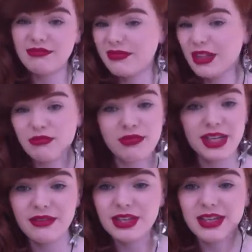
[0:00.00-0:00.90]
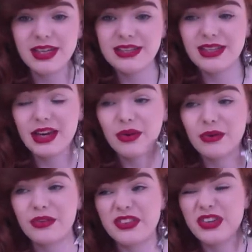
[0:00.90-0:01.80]
They're really, really easy to get hold
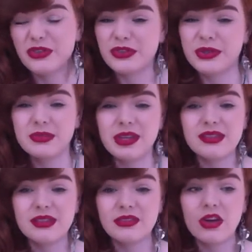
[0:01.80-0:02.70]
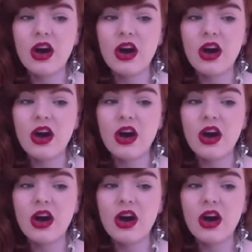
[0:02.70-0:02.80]
of and they're not too expensive.